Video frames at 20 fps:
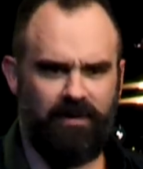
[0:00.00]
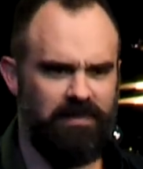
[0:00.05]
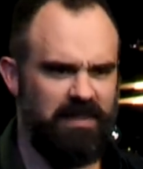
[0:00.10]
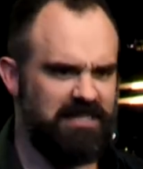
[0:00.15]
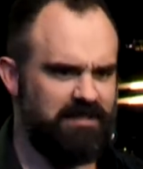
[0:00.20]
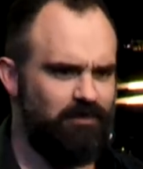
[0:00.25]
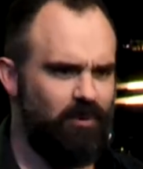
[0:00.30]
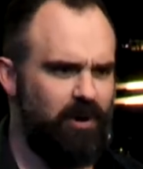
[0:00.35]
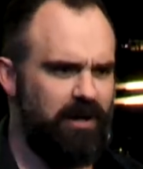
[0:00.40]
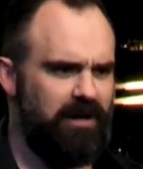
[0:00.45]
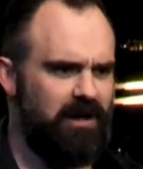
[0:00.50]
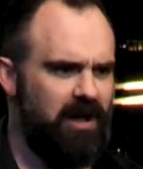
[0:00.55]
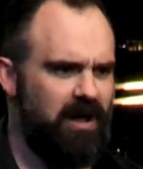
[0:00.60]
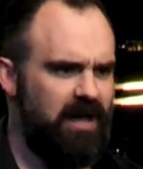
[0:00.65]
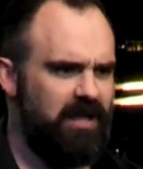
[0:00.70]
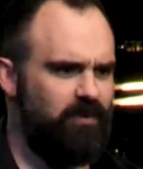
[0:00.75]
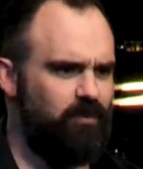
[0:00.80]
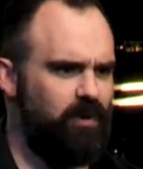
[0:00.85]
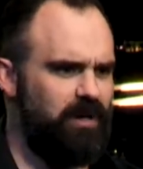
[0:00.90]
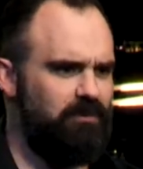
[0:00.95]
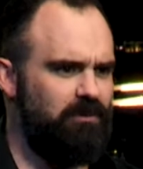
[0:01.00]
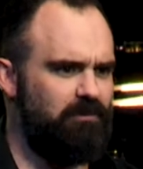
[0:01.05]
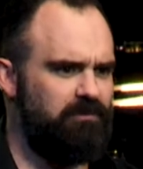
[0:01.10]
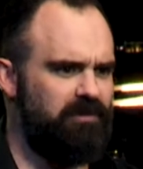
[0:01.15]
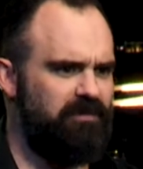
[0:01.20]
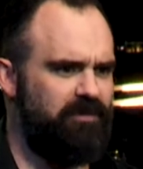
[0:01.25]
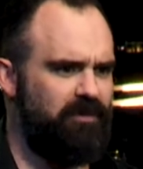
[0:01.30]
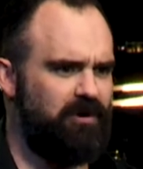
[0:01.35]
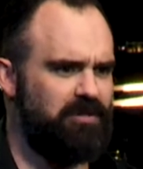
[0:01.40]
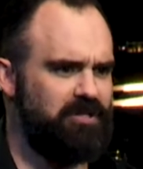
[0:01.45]
this point on, we will
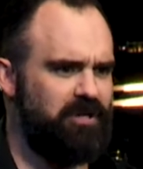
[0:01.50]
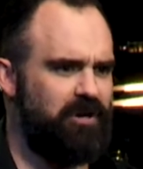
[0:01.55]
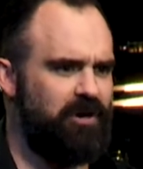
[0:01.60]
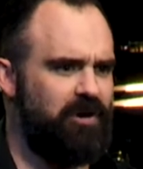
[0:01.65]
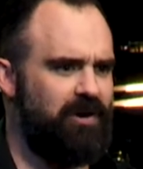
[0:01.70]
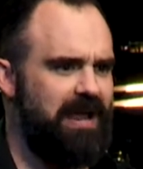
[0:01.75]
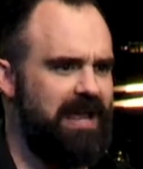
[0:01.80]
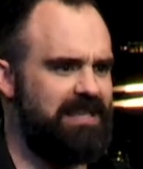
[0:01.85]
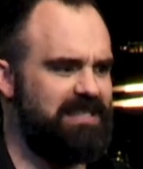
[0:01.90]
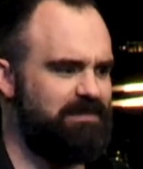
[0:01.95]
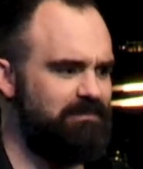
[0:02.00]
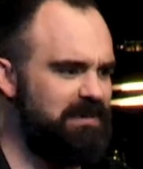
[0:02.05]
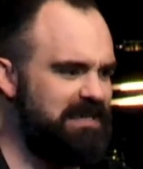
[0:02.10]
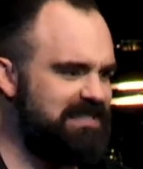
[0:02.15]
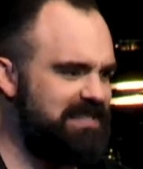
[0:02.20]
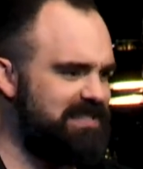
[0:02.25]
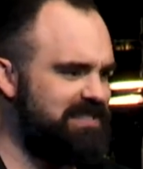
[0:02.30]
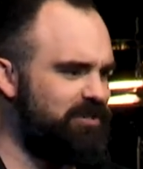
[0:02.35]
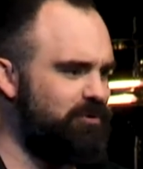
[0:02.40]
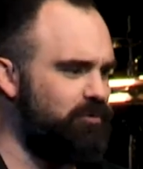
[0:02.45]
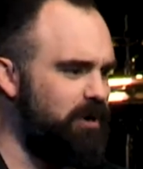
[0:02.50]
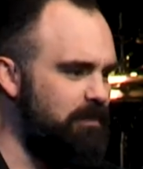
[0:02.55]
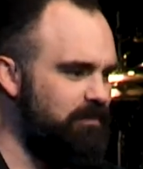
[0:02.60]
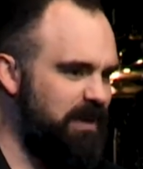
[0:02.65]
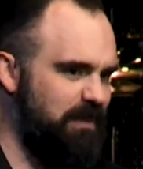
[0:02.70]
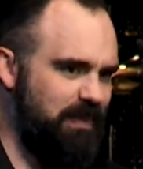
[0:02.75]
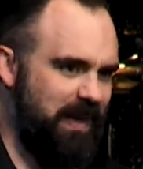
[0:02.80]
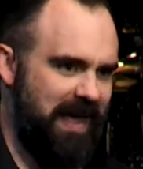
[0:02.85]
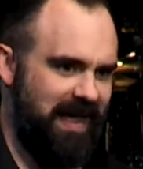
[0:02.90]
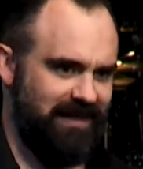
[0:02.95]
refer to her as Mrs. Grumpy
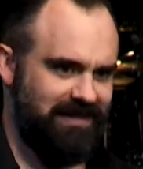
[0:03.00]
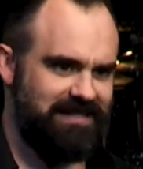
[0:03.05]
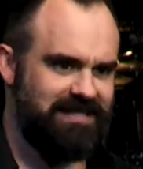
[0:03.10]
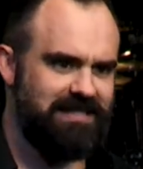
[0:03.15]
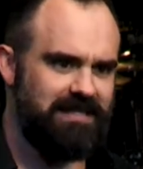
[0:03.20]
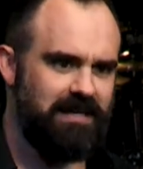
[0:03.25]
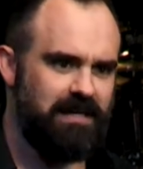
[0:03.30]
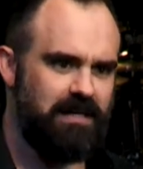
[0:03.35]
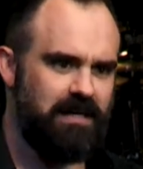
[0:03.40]
Pants.